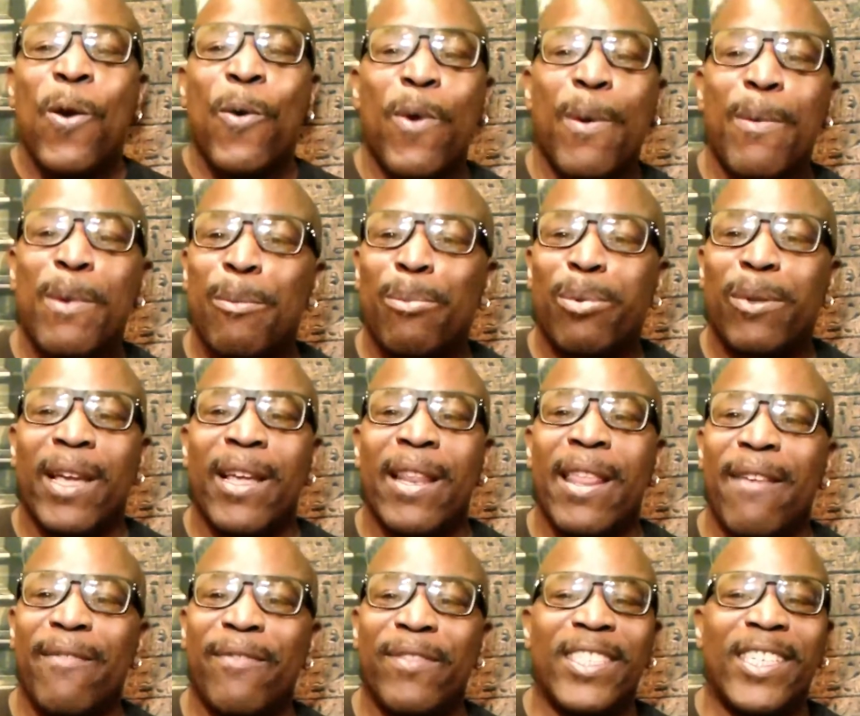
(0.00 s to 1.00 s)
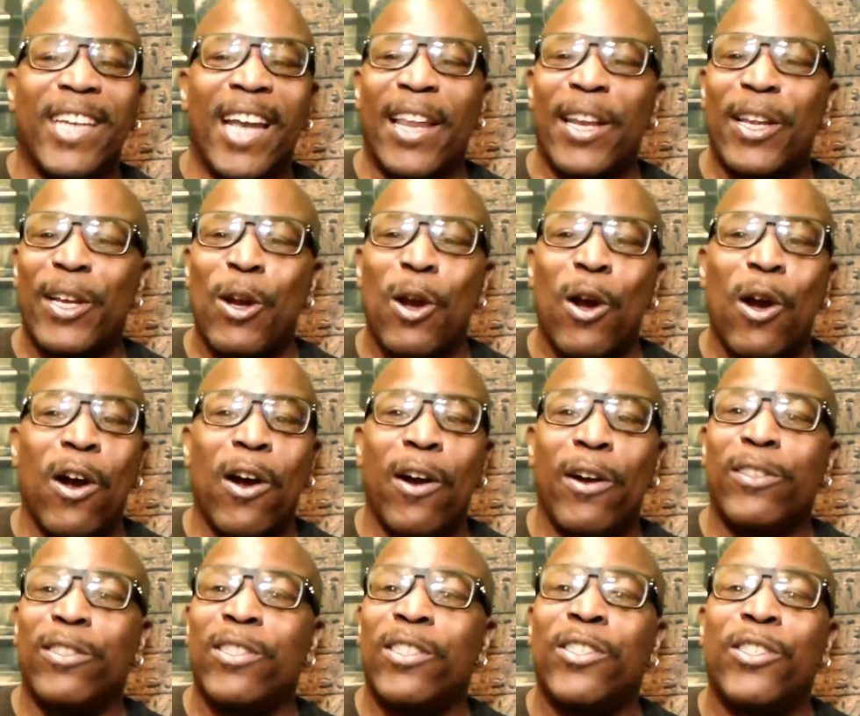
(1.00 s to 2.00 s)
Women play that vagina
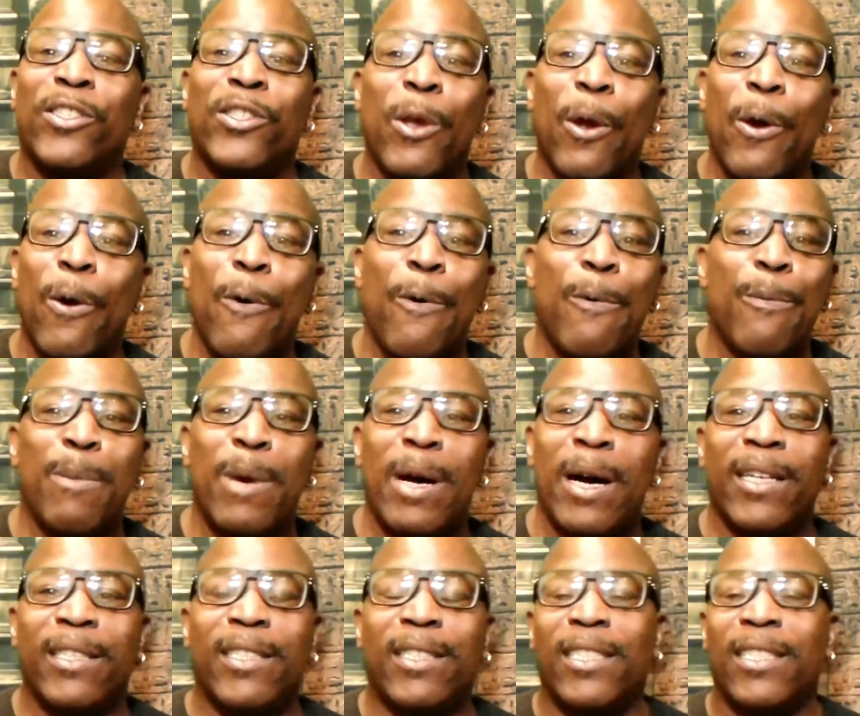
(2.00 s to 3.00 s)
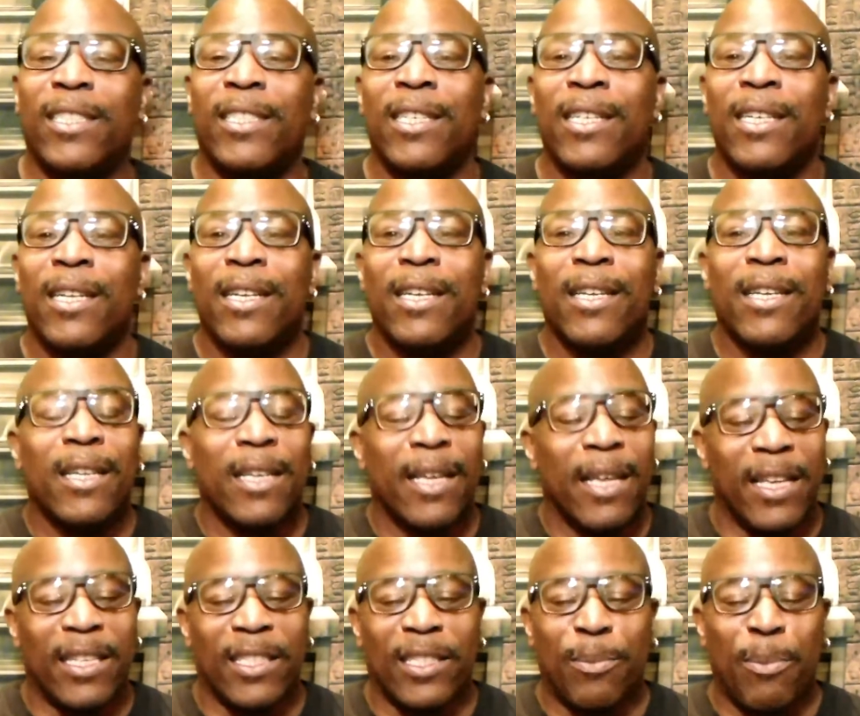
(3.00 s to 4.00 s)
card so much,
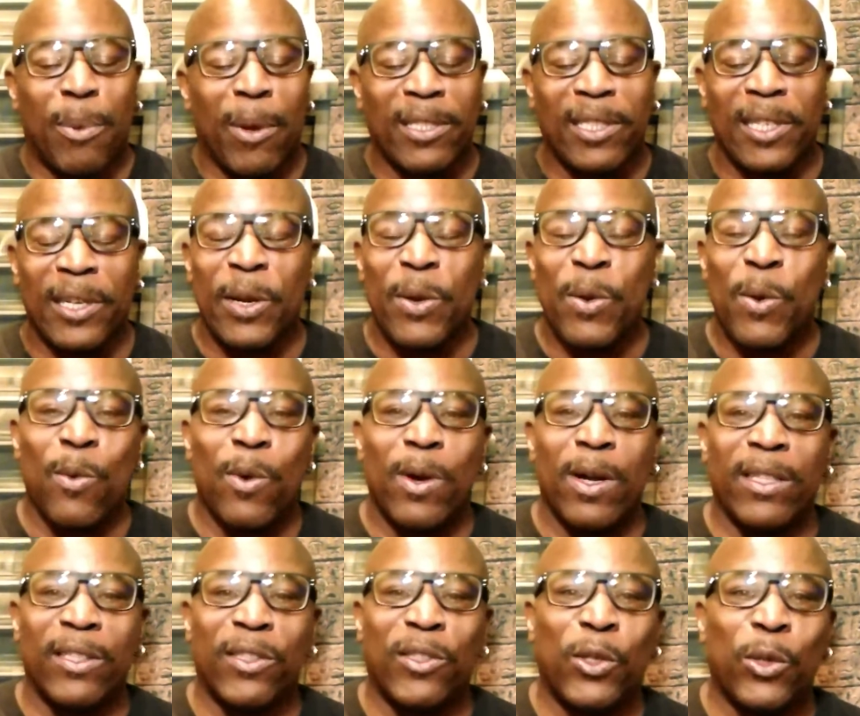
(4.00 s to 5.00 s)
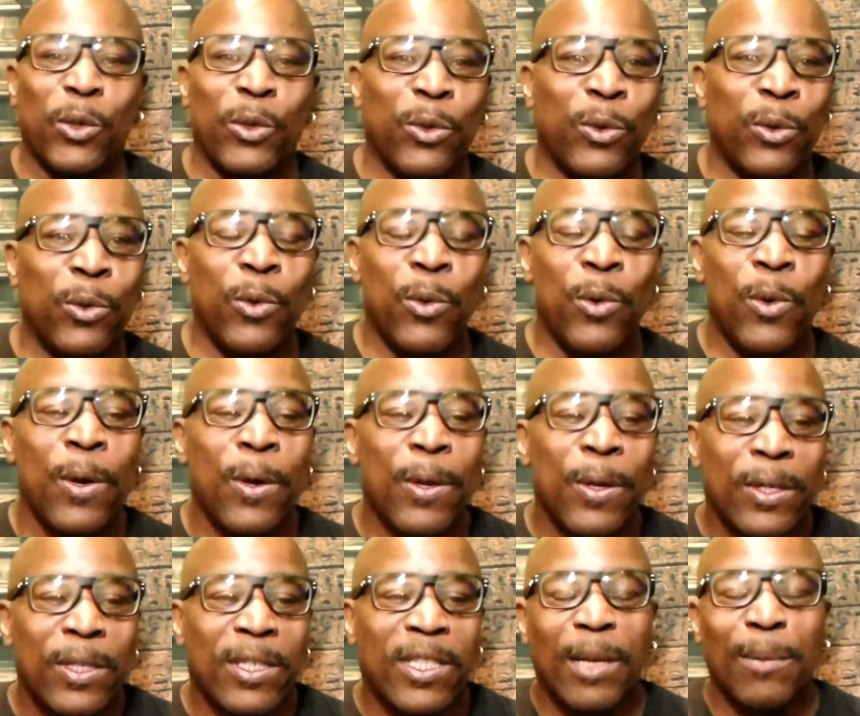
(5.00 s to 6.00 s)
and especially the ones who
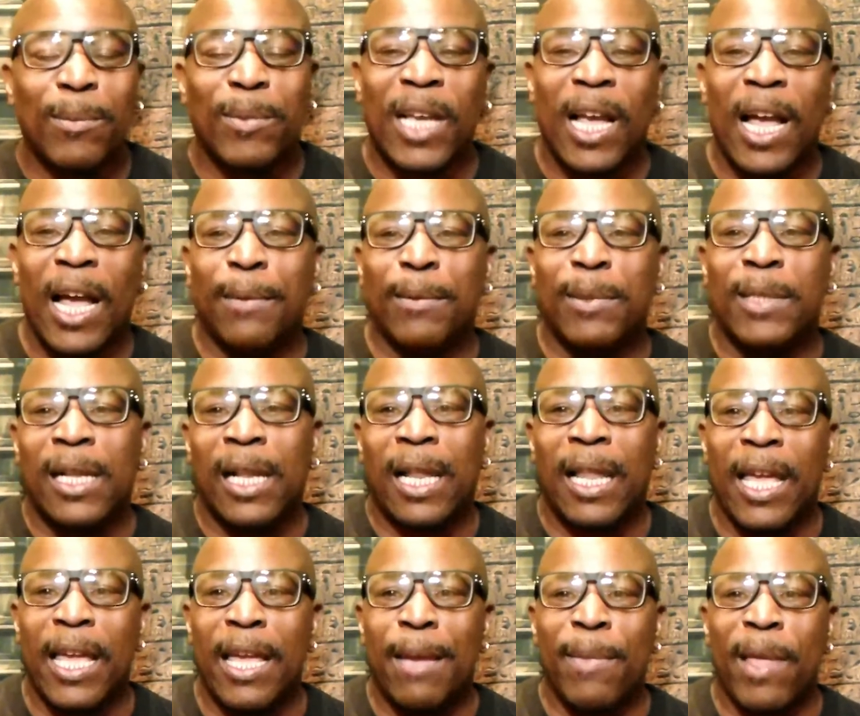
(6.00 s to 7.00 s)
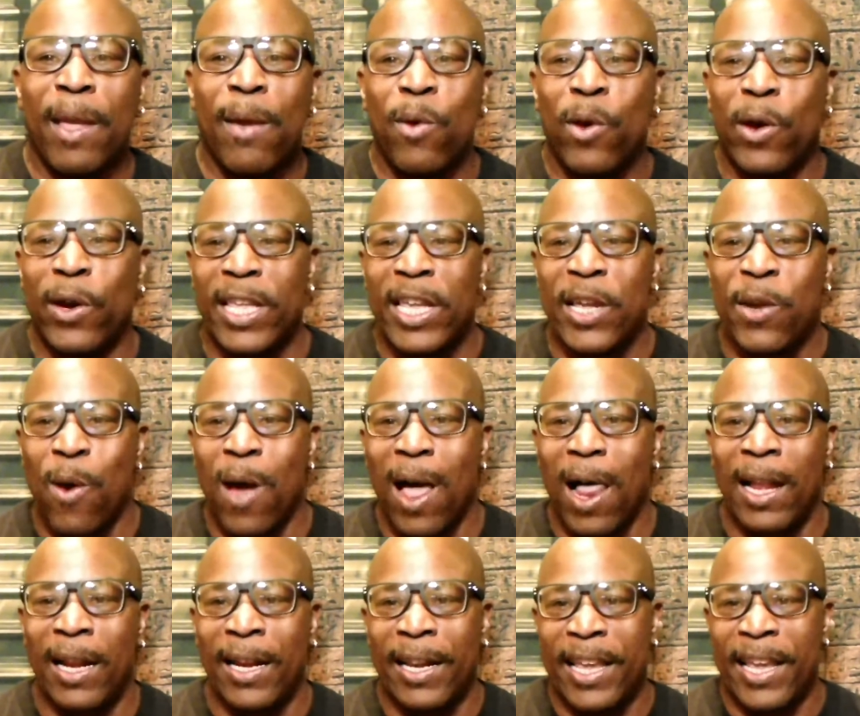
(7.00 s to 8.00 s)
sometimes claim they want
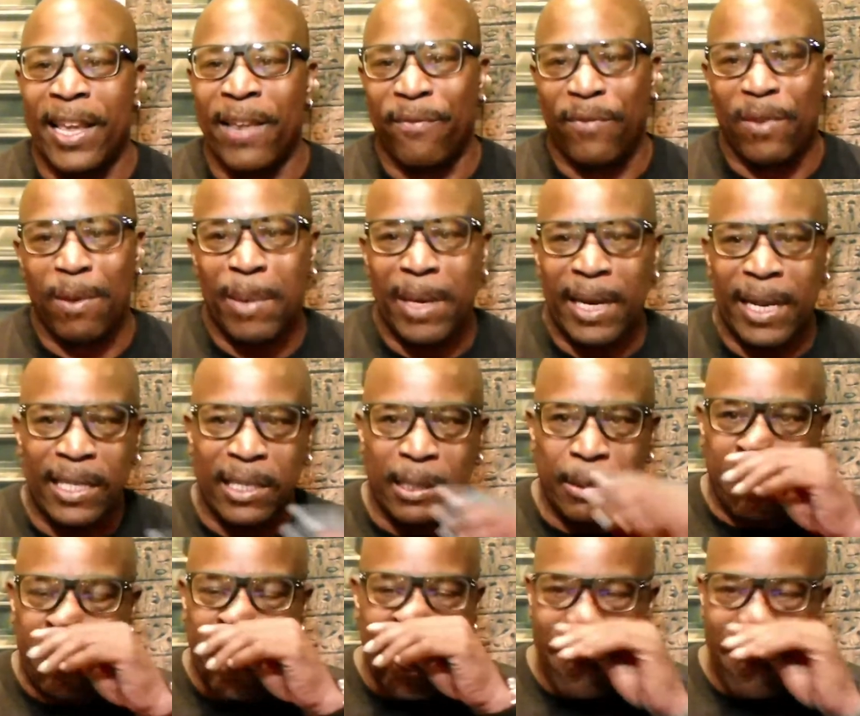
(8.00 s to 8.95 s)
equality and feminism.